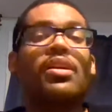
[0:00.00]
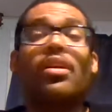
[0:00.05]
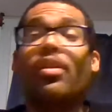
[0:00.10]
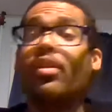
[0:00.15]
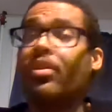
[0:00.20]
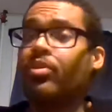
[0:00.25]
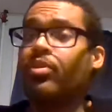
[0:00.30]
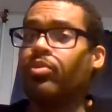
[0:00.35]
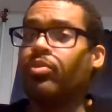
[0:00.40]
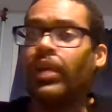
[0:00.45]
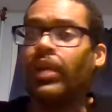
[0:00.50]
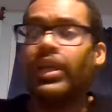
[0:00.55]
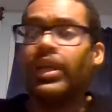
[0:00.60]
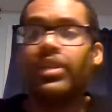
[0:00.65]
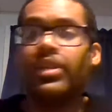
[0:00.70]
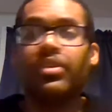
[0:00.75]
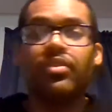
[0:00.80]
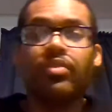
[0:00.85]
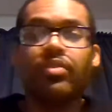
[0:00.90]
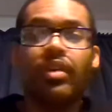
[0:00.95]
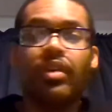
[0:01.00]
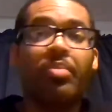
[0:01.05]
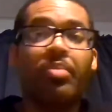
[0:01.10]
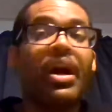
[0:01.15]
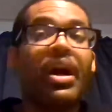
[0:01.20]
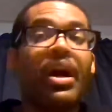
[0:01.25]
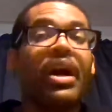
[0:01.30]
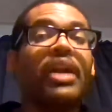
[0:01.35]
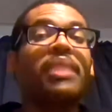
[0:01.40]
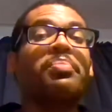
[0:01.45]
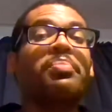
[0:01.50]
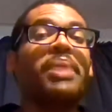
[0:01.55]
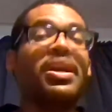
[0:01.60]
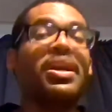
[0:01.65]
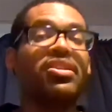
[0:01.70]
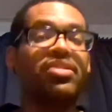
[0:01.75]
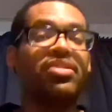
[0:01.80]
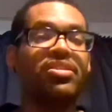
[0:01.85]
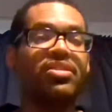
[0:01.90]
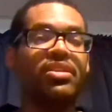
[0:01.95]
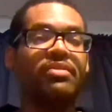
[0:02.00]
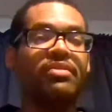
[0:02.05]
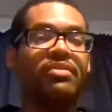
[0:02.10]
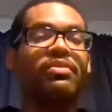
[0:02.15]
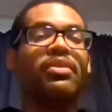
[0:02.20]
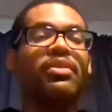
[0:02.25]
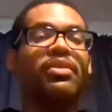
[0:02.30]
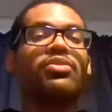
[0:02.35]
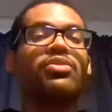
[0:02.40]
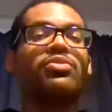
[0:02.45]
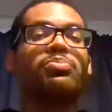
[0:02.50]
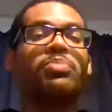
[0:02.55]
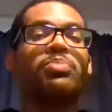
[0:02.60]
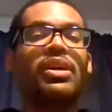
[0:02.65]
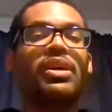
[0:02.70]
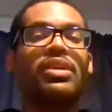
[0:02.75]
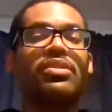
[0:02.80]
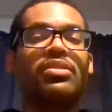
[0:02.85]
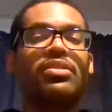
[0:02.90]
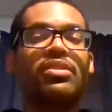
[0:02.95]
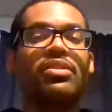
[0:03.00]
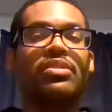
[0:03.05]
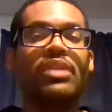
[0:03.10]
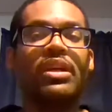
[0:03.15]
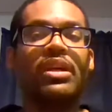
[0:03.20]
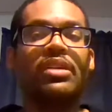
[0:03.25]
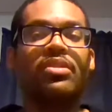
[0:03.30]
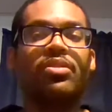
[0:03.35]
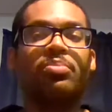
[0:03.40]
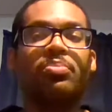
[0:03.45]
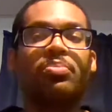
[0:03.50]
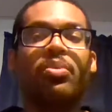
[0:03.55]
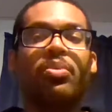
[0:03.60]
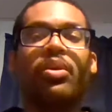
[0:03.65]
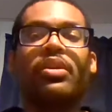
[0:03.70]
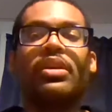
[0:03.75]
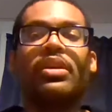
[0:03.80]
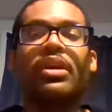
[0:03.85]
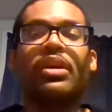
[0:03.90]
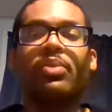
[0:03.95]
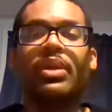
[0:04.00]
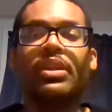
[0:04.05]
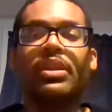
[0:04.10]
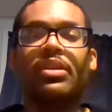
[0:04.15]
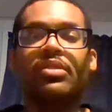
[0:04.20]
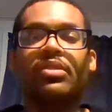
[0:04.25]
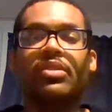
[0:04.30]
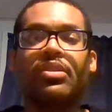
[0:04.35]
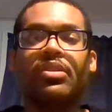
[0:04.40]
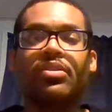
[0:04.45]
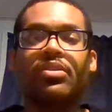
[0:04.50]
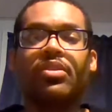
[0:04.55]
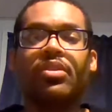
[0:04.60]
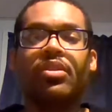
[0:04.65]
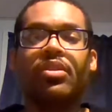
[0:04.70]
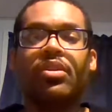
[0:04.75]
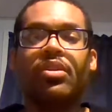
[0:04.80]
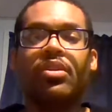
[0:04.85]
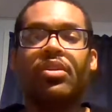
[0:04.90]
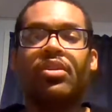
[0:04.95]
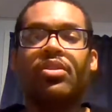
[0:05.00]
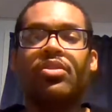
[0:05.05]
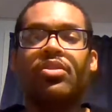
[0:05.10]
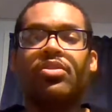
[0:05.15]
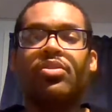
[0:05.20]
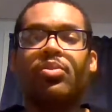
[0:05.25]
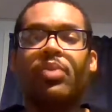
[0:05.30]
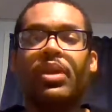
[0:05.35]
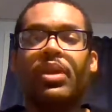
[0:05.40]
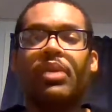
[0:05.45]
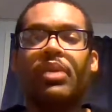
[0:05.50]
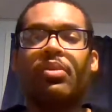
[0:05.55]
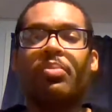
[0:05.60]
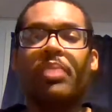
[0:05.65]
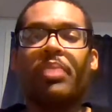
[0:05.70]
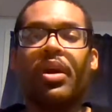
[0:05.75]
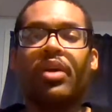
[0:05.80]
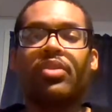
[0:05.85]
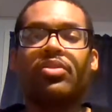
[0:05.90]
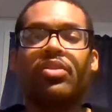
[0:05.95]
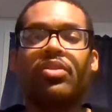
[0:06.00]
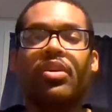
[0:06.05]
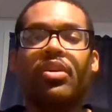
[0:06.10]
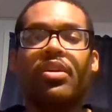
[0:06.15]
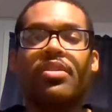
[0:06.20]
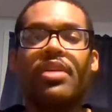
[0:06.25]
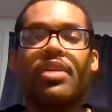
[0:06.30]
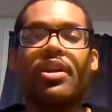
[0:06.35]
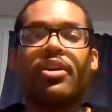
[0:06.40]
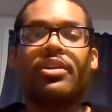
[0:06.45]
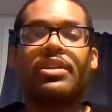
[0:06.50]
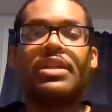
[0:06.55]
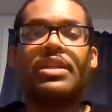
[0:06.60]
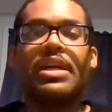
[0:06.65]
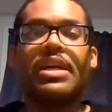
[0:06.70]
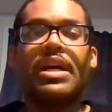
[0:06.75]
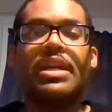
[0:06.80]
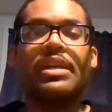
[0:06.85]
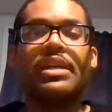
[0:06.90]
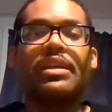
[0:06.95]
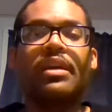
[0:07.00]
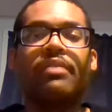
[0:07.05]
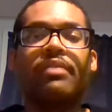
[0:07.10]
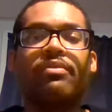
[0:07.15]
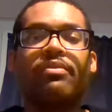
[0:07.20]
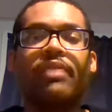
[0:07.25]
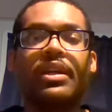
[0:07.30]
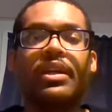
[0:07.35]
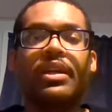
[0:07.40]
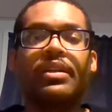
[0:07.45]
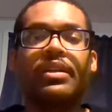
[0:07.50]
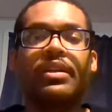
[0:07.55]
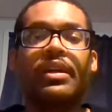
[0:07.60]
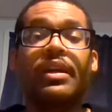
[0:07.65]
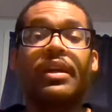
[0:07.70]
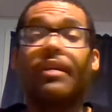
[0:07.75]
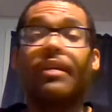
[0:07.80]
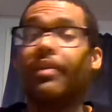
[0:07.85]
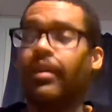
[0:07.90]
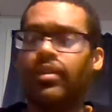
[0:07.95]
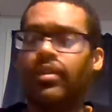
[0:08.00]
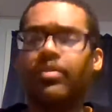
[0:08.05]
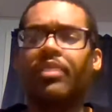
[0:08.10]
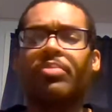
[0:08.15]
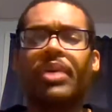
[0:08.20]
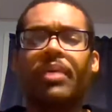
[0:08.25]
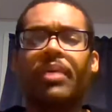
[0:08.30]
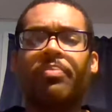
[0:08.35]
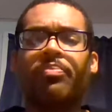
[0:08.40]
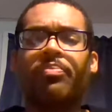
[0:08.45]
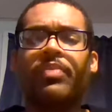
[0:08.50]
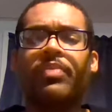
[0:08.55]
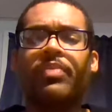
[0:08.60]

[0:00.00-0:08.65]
This ranges from unimaginative false praise designed to point out weaknesses to witty remarks that are cutting and funny at the same time.